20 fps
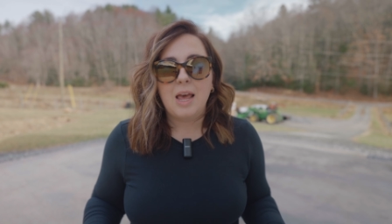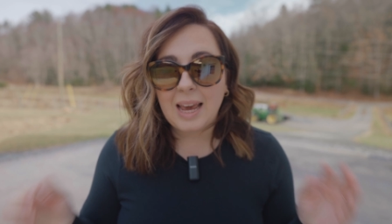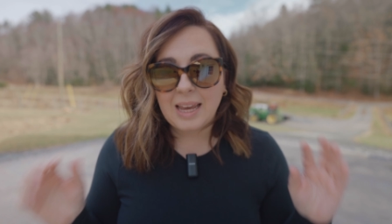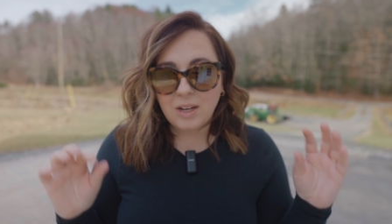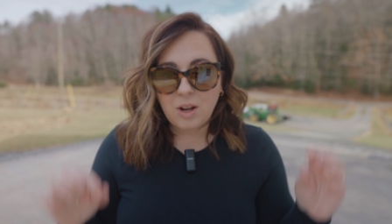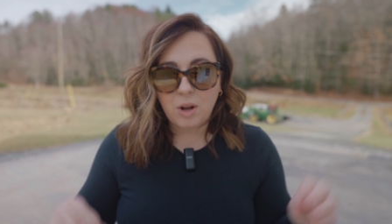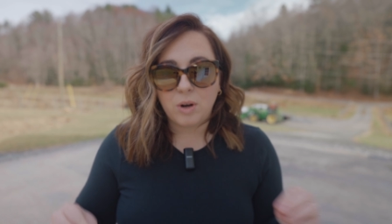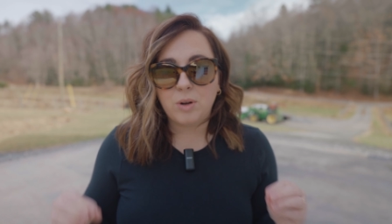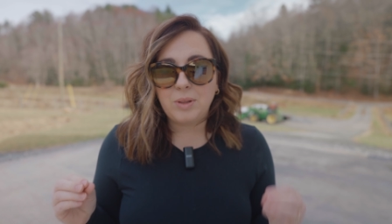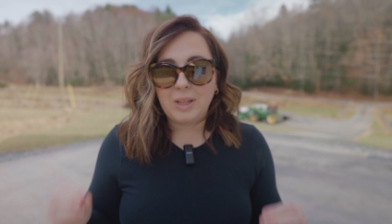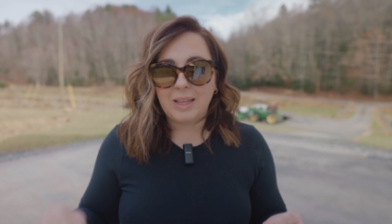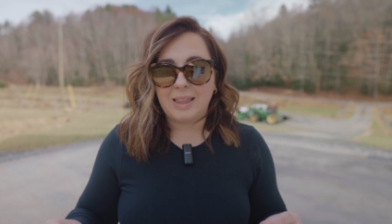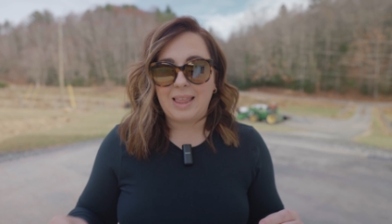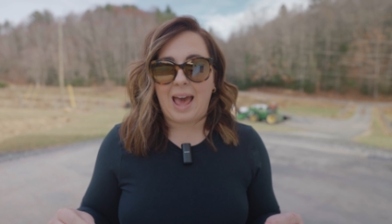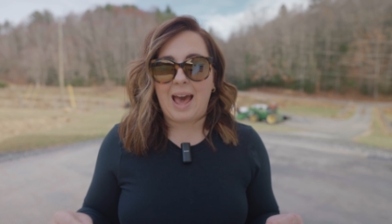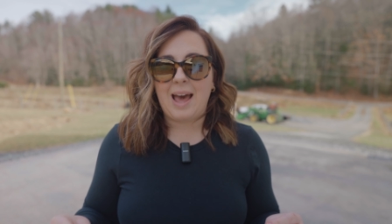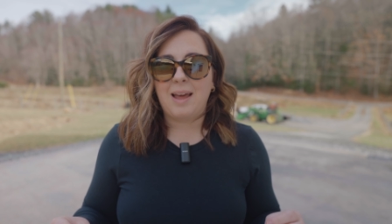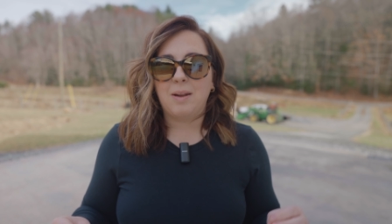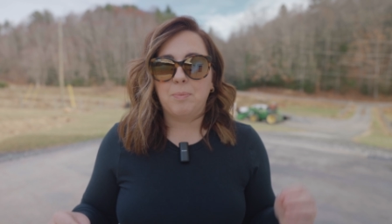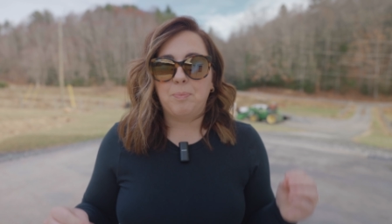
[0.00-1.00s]
And not only
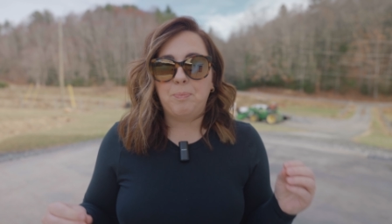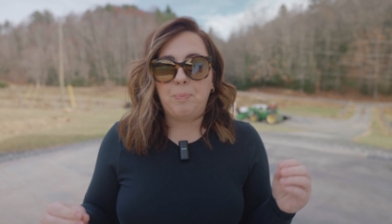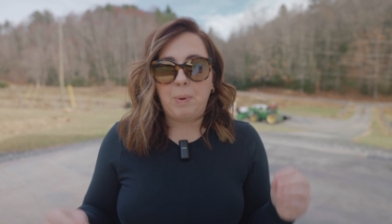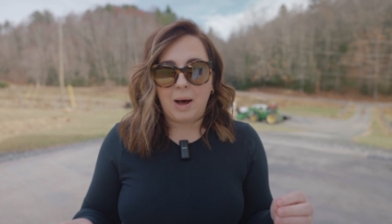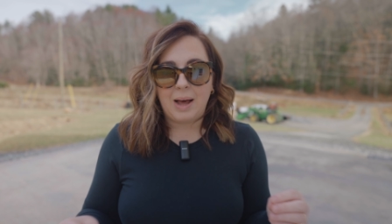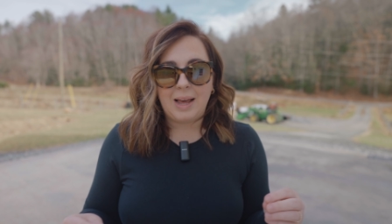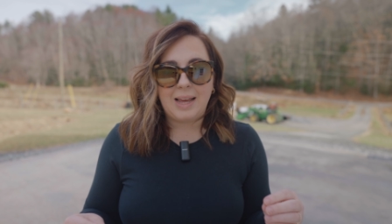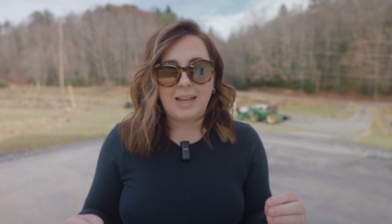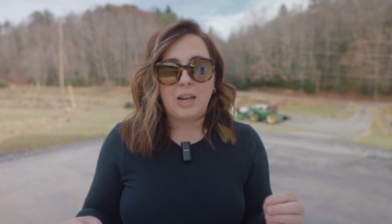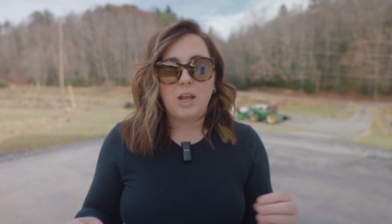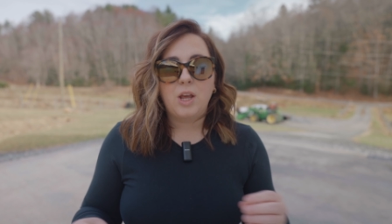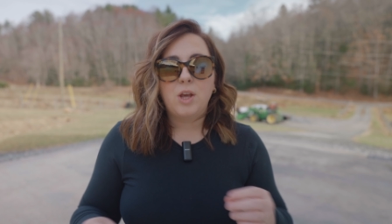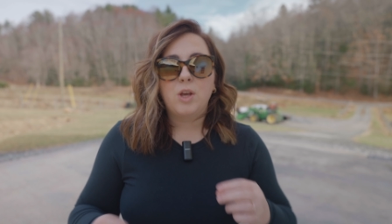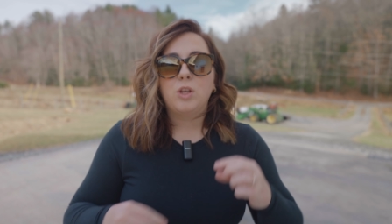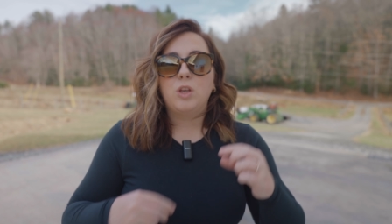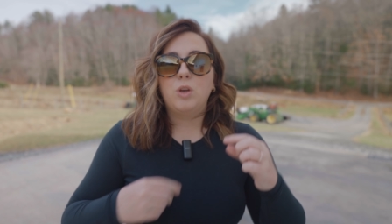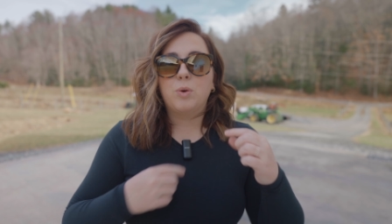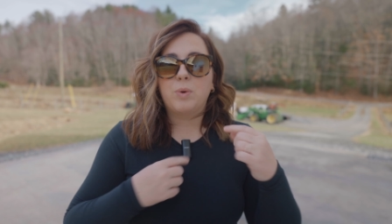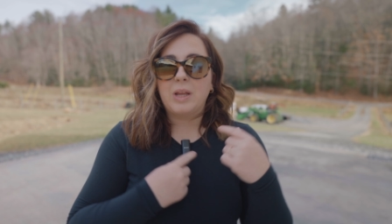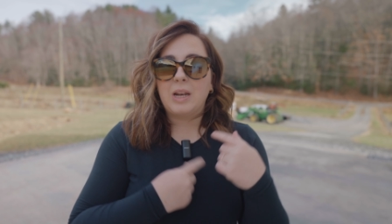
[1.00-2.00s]
that, but
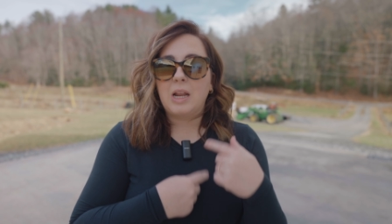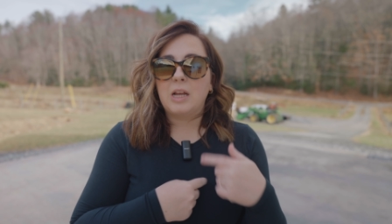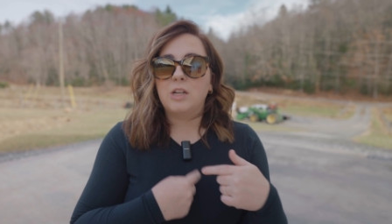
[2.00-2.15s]
you can